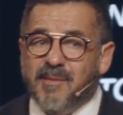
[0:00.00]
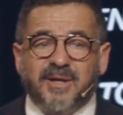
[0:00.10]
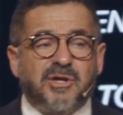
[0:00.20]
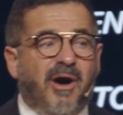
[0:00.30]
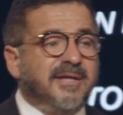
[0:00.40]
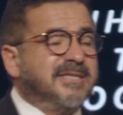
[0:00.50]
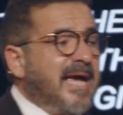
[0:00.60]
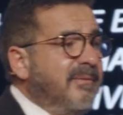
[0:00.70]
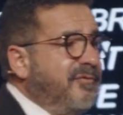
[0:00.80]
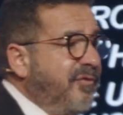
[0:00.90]
But God
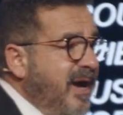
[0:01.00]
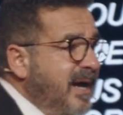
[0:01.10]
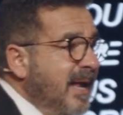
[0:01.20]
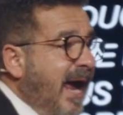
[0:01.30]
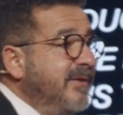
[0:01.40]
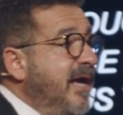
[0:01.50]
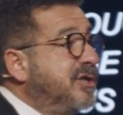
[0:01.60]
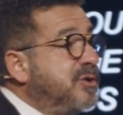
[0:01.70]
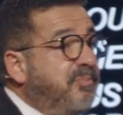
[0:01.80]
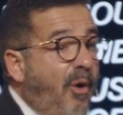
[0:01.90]
set them free, and they
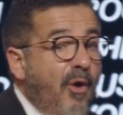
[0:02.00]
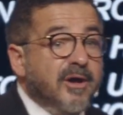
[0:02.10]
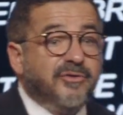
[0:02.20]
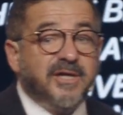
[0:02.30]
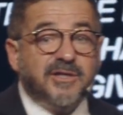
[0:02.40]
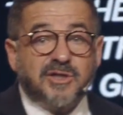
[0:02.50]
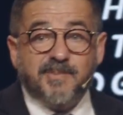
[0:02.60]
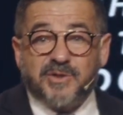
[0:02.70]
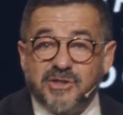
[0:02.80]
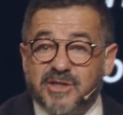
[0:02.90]
spoiled the
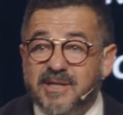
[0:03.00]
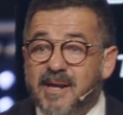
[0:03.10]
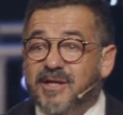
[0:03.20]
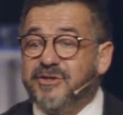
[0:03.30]
Egyptians and